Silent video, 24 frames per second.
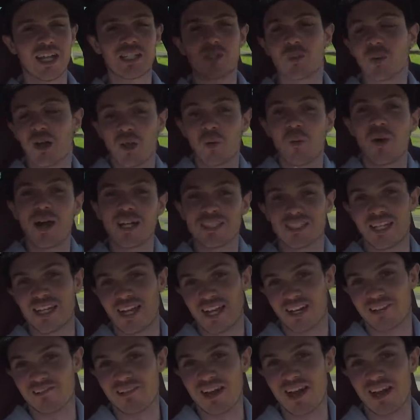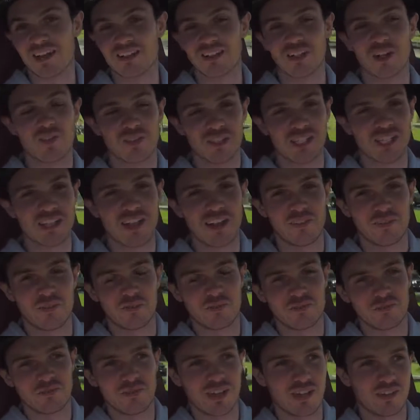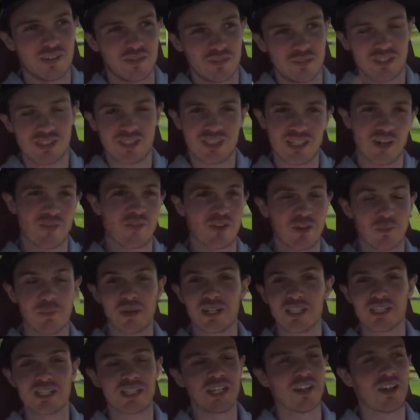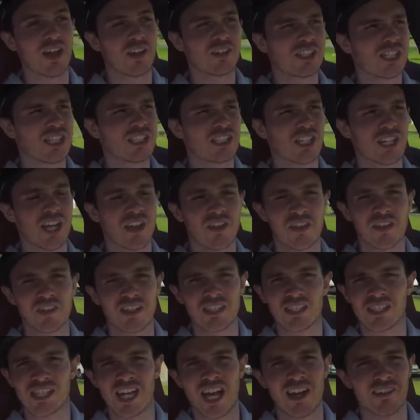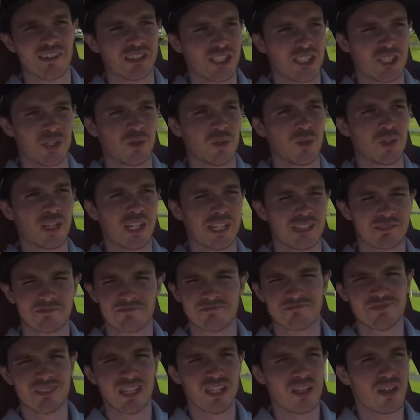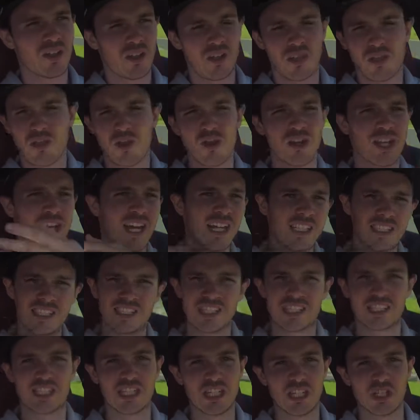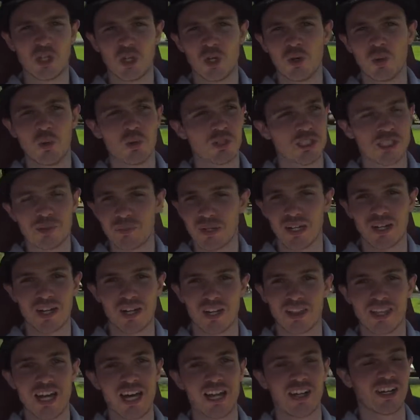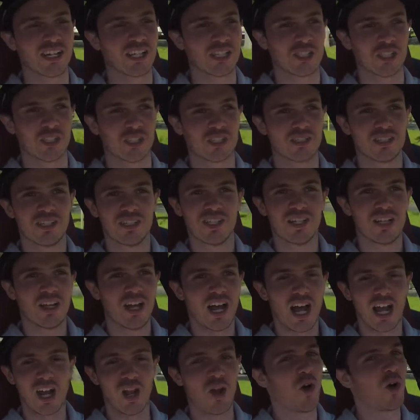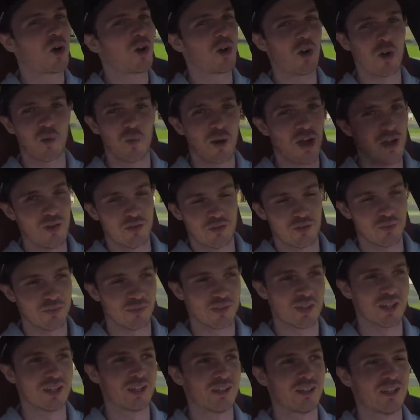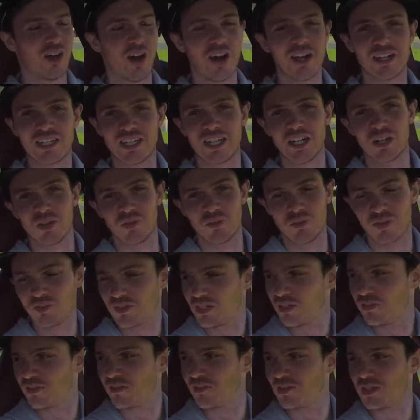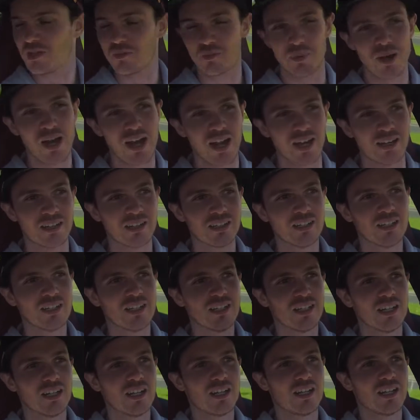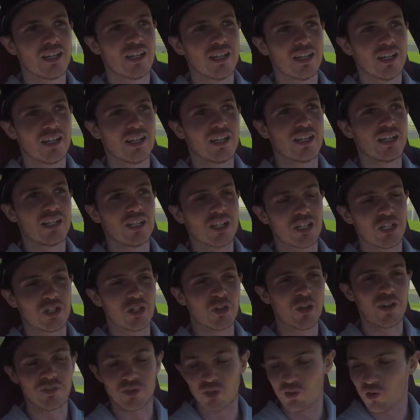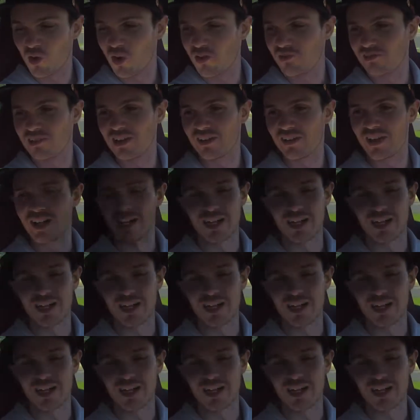of the ways they get around it. Obviously they shuffle it, but essentially I think this car is still like 3862 or something like that. Like, it's a long, long way from the ideal of 50/50, but you do have to drive around that a